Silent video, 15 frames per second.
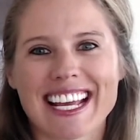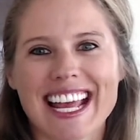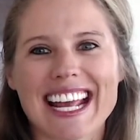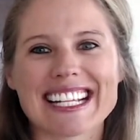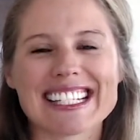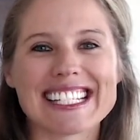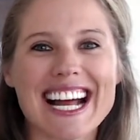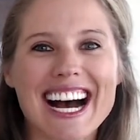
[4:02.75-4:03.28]

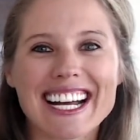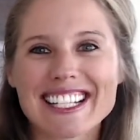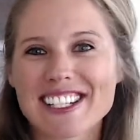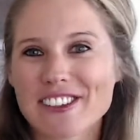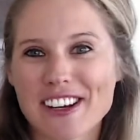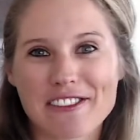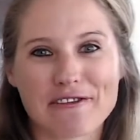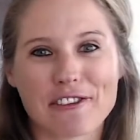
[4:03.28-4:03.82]
It's not
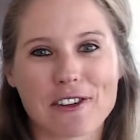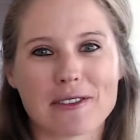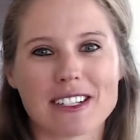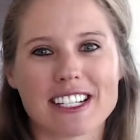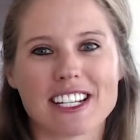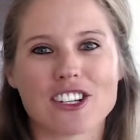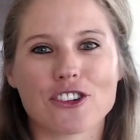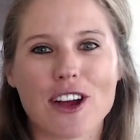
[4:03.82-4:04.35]
straightforward
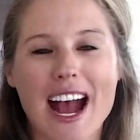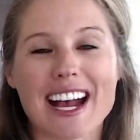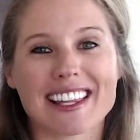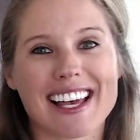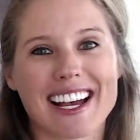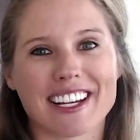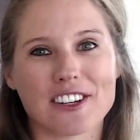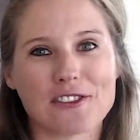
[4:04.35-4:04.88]
to track
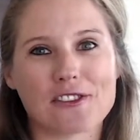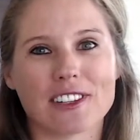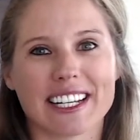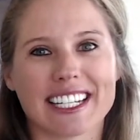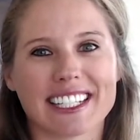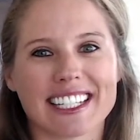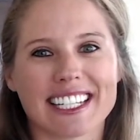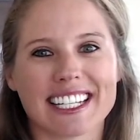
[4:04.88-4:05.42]
that in Google
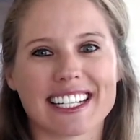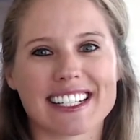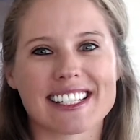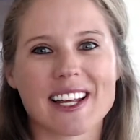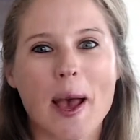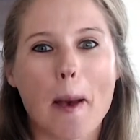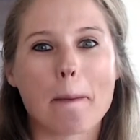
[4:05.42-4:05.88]
Analytics,